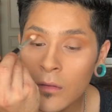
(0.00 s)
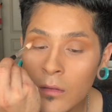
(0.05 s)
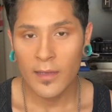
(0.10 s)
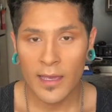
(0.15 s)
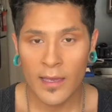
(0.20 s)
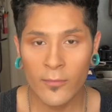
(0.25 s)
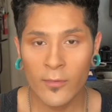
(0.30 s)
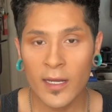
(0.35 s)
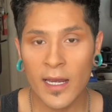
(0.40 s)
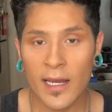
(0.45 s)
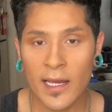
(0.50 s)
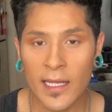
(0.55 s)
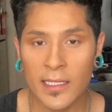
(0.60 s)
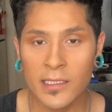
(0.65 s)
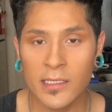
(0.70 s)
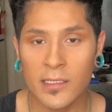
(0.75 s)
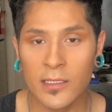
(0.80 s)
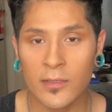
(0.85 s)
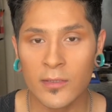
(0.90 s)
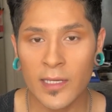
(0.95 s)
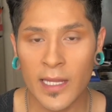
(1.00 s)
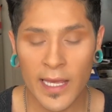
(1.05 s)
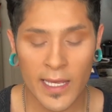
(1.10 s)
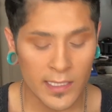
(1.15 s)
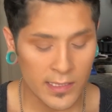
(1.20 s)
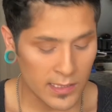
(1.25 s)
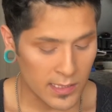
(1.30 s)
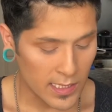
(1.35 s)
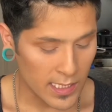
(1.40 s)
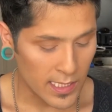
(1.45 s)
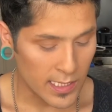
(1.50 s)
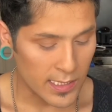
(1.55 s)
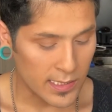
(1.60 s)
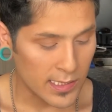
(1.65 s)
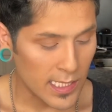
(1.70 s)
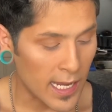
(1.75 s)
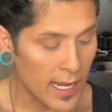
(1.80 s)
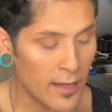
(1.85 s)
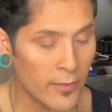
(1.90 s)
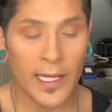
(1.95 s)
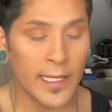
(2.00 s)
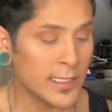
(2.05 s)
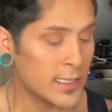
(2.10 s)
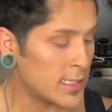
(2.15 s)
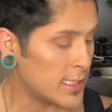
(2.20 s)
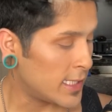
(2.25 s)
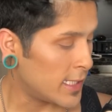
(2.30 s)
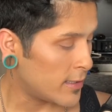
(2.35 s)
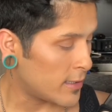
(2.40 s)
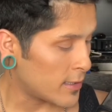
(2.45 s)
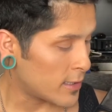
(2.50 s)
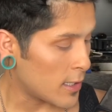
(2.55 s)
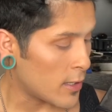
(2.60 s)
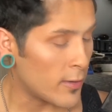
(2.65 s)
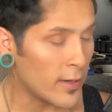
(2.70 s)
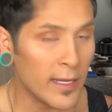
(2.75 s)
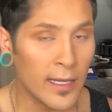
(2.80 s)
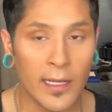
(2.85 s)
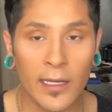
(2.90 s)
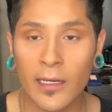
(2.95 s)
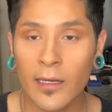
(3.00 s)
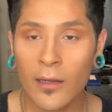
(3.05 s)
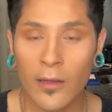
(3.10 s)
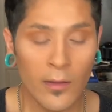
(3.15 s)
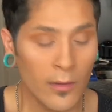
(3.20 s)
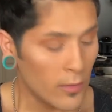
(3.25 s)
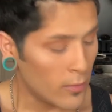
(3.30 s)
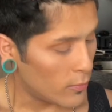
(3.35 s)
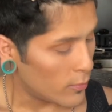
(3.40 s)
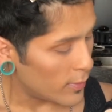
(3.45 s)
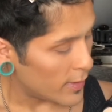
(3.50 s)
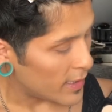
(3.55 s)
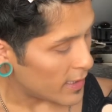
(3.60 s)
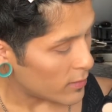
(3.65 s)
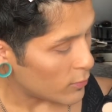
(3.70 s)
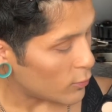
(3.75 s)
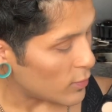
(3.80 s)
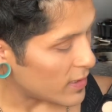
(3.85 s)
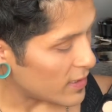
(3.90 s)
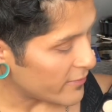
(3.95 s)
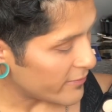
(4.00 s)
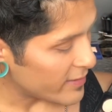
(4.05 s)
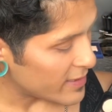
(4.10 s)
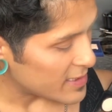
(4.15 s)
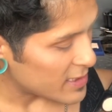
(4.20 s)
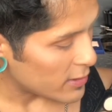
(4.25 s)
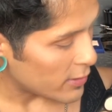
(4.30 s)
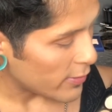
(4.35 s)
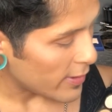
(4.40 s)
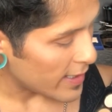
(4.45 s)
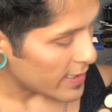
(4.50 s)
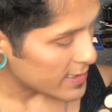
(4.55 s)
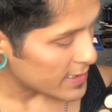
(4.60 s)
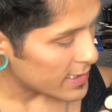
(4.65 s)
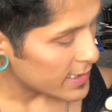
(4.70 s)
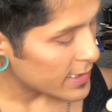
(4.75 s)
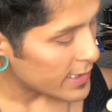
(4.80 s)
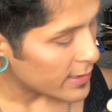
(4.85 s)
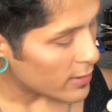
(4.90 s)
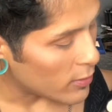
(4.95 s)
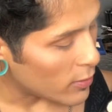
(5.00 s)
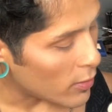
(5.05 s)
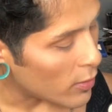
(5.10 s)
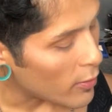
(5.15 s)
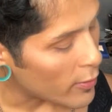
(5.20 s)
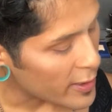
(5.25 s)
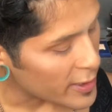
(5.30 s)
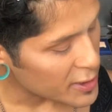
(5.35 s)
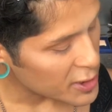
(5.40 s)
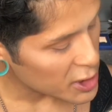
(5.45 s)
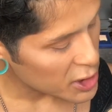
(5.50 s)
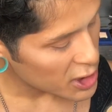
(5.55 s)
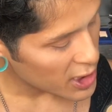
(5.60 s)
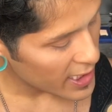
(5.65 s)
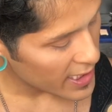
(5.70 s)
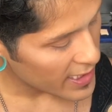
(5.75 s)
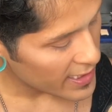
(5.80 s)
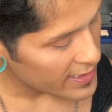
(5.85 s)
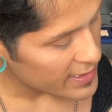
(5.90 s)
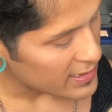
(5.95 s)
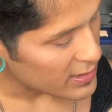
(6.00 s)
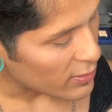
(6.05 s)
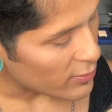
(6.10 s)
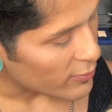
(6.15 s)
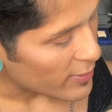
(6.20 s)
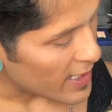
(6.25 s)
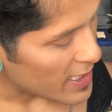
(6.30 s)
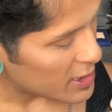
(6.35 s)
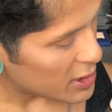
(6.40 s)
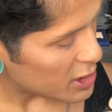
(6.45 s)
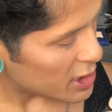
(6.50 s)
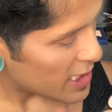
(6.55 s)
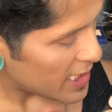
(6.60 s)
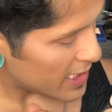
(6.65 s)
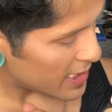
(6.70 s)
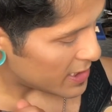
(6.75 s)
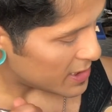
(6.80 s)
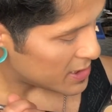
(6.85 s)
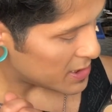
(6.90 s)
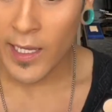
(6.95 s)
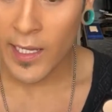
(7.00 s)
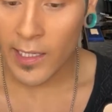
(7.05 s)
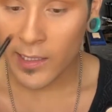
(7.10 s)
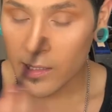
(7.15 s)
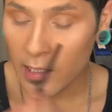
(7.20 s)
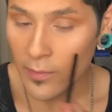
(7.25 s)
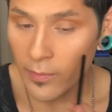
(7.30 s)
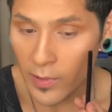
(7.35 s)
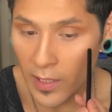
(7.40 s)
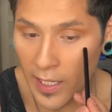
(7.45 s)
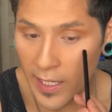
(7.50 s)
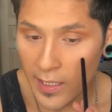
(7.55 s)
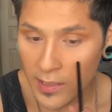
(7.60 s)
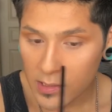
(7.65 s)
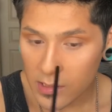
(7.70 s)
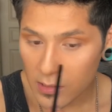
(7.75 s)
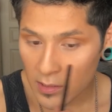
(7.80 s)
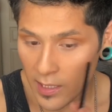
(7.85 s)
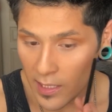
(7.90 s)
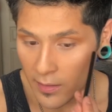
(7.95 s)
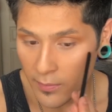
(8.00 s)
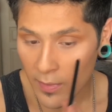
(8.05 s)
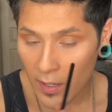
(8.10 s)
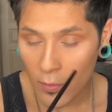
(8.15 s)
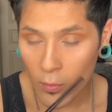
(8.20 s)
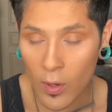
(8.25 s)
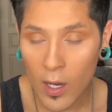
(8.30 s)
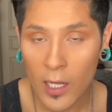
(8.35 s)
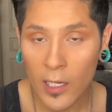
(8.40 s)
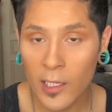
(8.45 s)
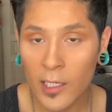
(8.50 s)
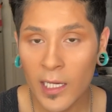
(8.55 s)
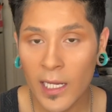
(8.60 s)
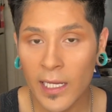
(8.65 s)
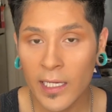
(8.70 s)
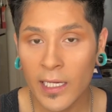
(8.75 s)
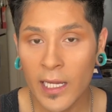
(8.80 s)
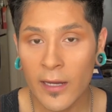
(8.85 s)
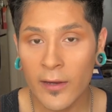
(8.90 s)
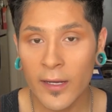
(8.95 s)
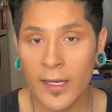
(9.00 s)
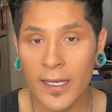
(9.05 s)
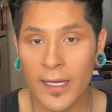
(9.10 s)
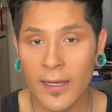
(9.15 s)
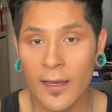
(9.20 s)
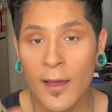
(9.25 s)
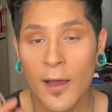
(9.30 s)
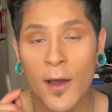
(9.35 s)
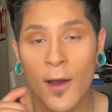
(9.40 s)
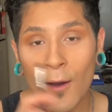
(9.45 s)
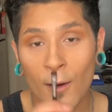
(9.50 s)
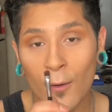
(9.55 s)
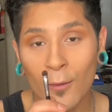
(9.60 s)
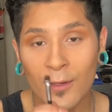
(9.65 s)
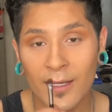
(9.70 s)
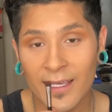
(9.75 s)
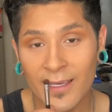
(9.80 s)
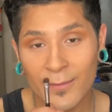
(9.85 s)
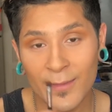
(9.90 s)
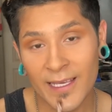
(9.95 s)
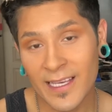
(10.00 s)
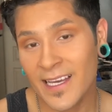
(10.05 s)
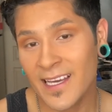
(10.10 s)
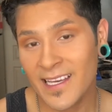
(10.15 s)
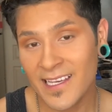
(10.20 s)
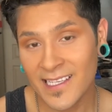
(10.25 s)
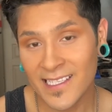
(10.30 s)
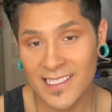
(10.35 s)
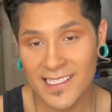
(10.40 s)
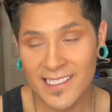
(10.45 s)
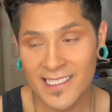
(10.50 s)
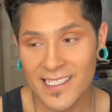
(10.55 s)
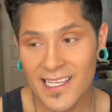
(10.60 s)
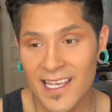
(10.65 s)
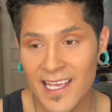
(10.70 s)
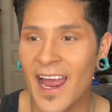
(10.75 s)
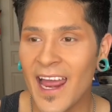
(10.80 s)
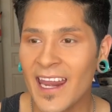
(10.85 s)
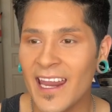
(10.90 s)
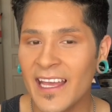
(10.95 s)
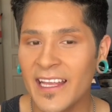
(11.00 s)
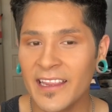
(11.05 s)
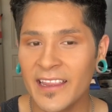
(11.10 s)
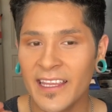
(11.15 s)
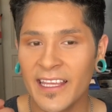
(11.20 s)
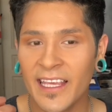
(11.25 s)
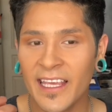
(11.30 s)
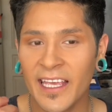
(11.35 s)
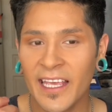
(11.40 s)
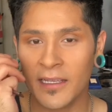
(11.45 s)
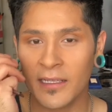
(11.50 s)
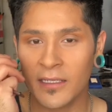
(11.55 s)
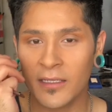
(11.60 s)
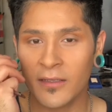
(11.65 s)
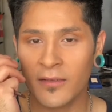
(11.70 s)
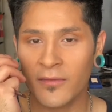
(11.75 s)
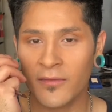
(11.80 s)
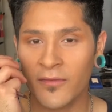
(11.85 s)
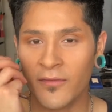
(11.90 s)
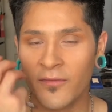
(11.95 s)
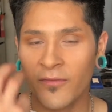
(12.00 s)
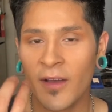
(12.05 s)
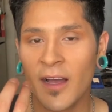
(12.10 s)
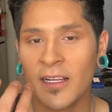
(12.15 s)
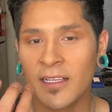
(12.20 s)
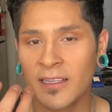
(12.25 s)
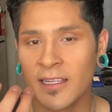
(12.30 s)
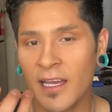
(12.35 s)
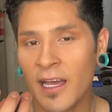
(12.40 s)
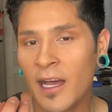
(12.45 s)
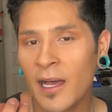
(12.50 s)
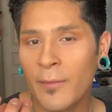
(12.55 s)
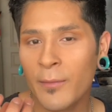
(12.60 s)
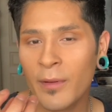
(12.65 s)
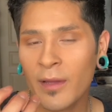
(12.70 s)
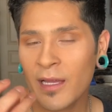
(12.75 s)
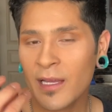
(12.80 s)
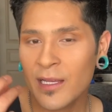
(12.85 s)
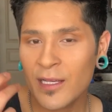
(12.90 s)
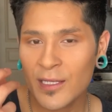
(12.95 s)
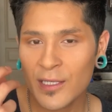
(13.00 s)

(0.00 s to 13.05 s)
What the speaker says: And what I like to do next is I like to either go in with one of these crazy little orange shades or red shades and apply it to like my waterline area, only because I like the fucked up,